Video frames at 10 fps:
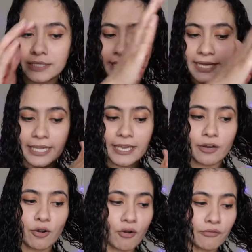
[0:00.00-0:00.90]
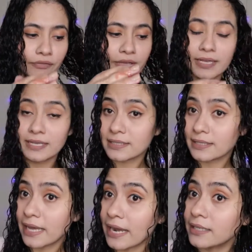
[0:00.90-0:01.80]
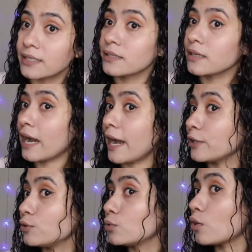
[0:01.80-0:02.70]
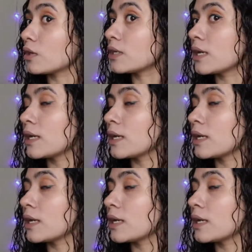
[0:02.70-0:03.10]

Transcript: take care of is that I do not